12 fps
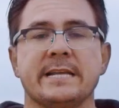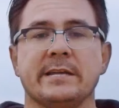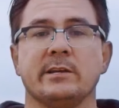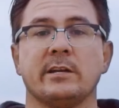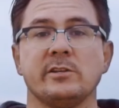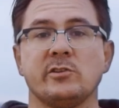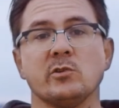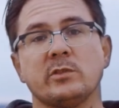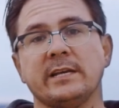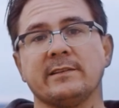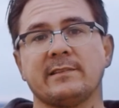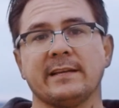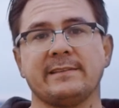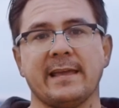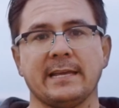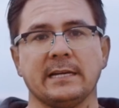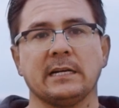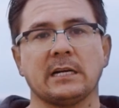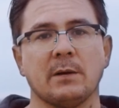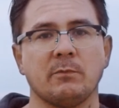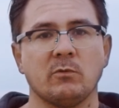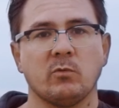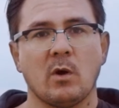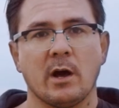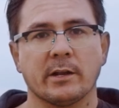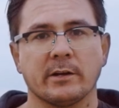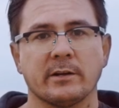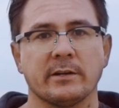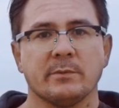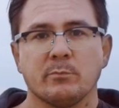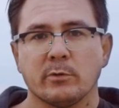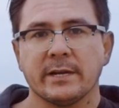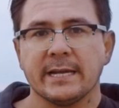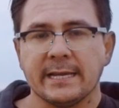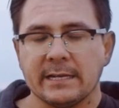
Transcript: Now you can do things like taking a cup of water and bringing